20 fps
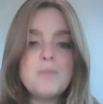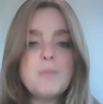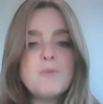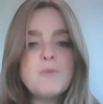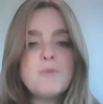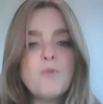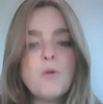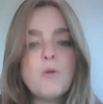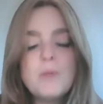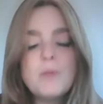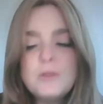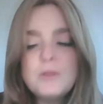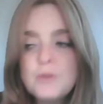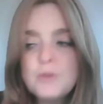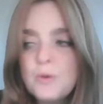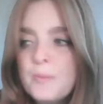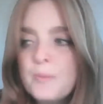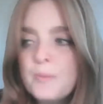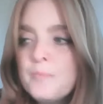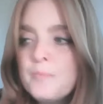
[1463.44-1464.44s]
but before we
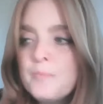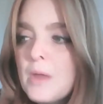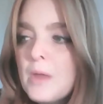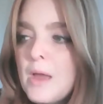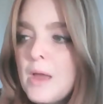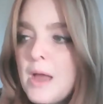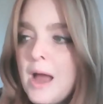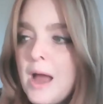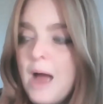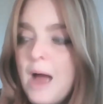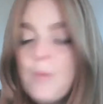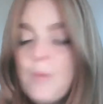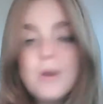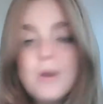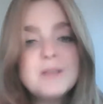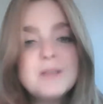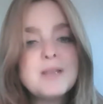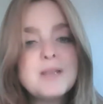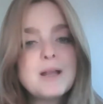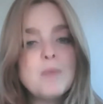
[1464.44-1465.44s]
do i
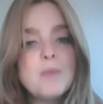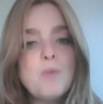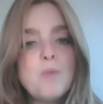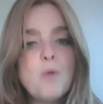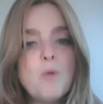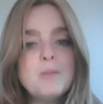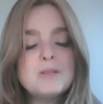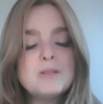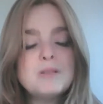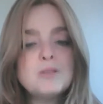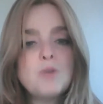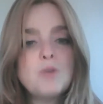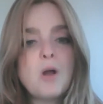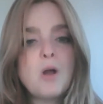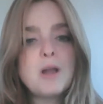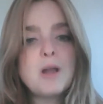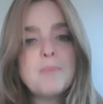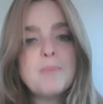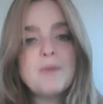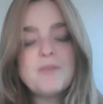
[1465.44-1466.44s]
want to take a moment and
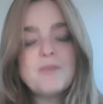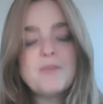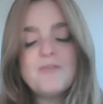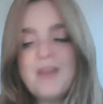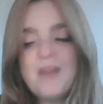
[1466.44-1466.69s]
talk about the